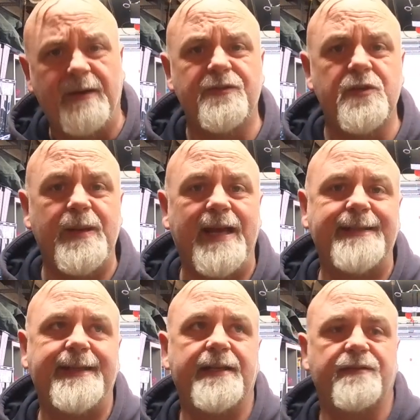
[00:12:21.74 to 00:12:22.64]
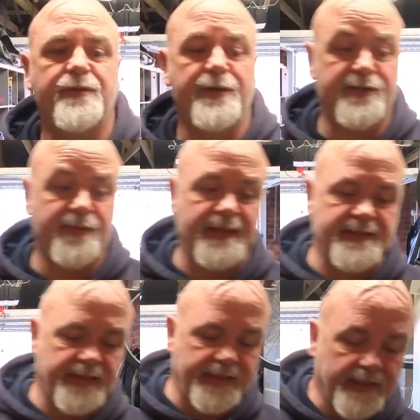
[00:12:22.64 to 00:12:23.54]
Now I've just been editing the footage from
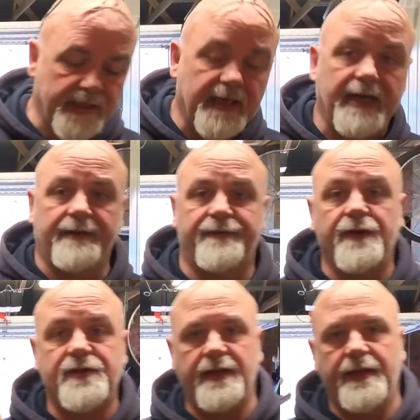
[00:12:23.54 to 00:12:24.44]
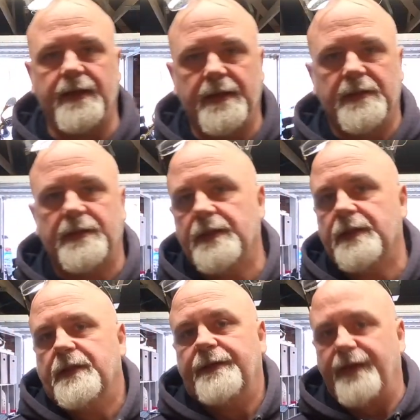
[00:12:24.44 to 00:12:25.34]
yesterday, and firstly,
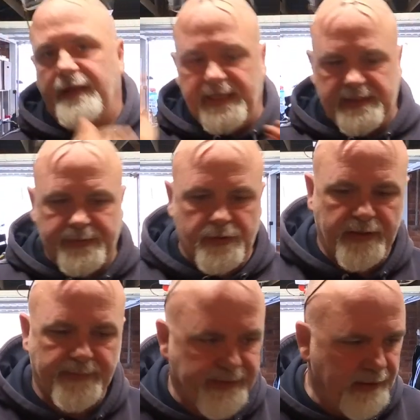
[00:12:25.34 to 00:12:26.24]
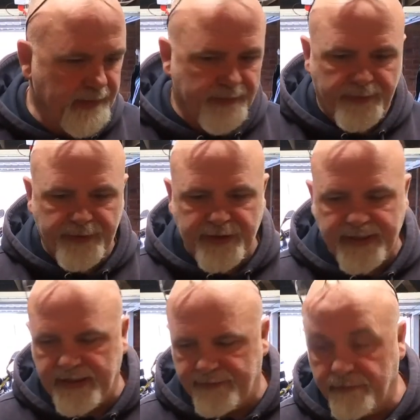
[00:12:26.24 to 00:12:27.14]
if you could hit subscribe, that would be
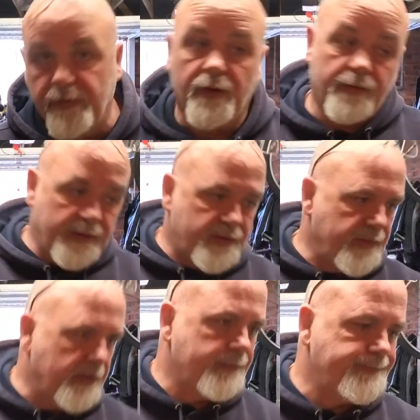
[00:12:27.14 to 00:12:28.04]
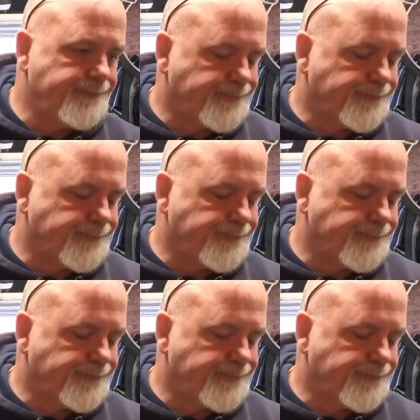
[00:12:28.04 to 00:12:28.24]
appreciated if you've got this far.